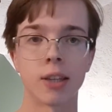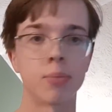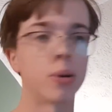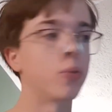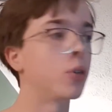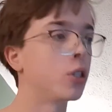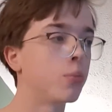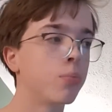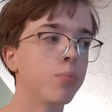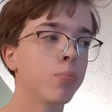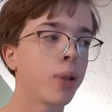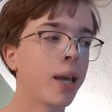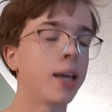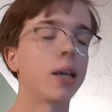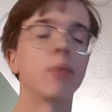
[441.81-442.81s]
but when you
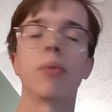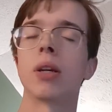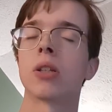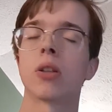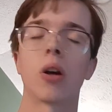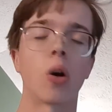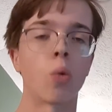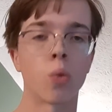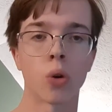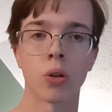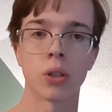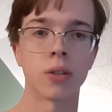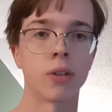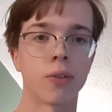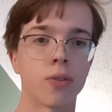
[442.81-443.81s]
play it, it makes a
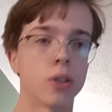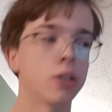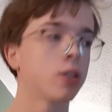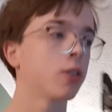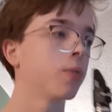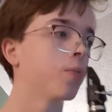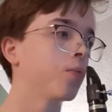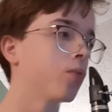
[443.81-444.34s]
world of difference.